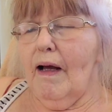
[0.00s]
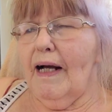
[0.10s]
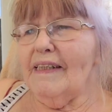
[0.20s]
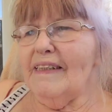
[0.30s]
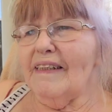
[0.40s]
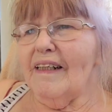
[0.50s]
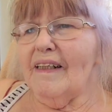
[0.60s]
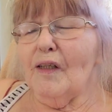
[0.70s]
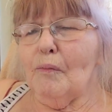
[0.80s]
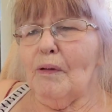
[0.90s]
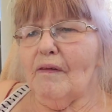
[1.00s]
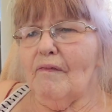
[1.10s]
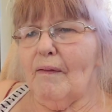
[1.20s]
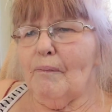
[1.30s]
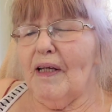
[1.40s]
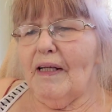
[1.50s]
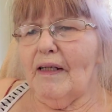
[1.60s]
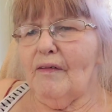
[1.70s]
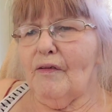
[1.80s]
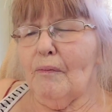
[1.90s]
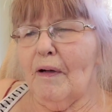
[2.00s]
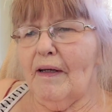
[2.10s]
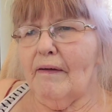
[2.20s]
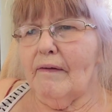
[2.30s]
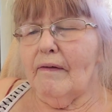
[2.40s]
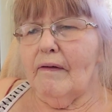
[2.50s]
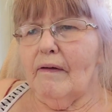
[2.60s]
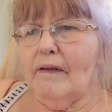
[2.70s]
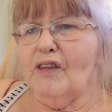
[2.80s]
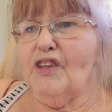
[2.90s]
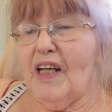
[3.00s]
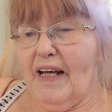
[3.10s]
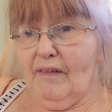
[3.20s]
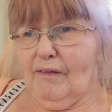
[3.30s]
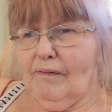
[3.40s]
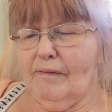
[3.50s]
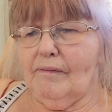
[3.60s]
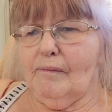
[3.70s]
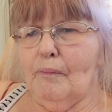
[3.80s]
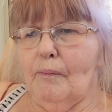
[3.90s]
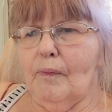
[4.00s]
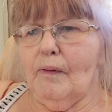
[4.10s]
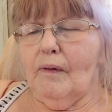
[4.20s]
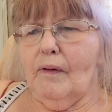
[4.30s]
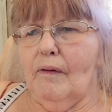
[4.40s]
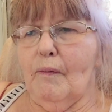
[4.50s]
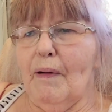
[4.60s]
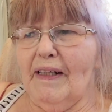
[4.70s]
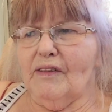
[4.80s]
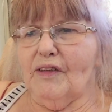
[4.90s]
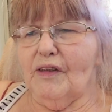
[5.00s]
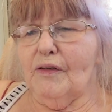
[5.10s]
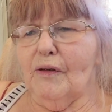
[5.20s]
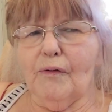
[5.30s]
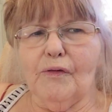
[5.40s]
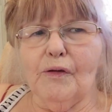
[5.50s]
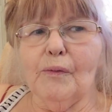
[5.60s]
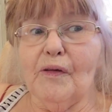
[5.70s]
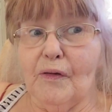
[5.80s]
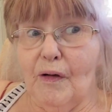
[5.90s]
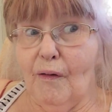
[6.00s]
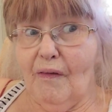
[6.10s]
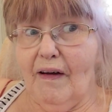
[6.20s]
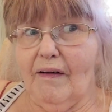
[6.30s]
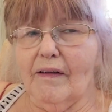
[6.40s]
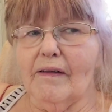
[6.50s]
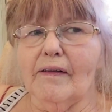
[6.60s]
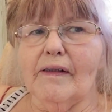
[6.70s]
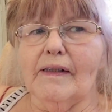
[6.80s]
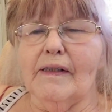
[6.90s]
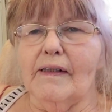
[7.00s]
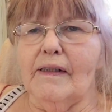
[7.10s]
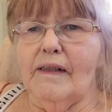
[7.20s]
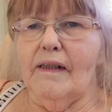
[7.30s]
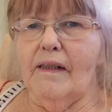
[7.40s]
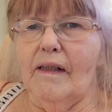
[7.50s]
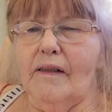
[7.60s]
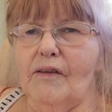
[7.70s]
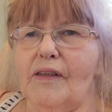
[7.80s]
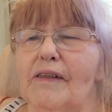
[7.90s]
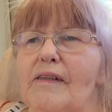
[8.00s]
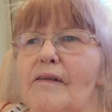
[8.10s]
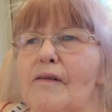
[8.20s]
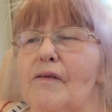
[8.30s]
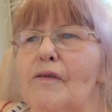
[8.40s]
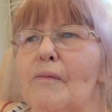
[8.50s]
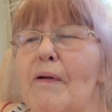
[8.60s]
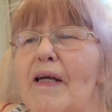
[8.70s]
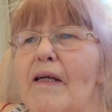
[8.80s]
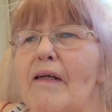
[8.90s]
I did a little bit of updating to my channel, the page that you go to when you go there, just to make